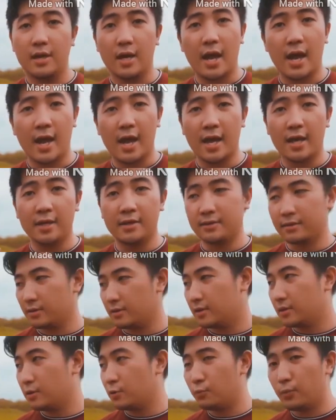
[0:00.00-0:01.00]
and
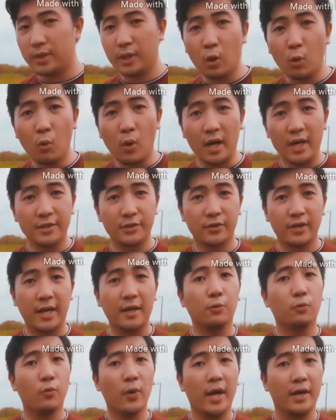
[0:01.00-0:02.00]
we don't want it to
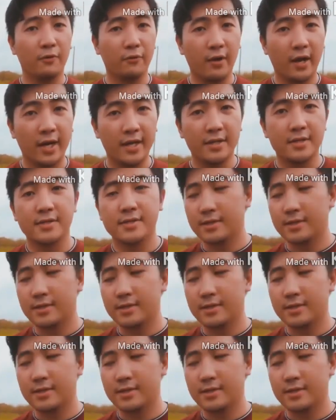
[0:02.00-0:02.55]
get wet, right?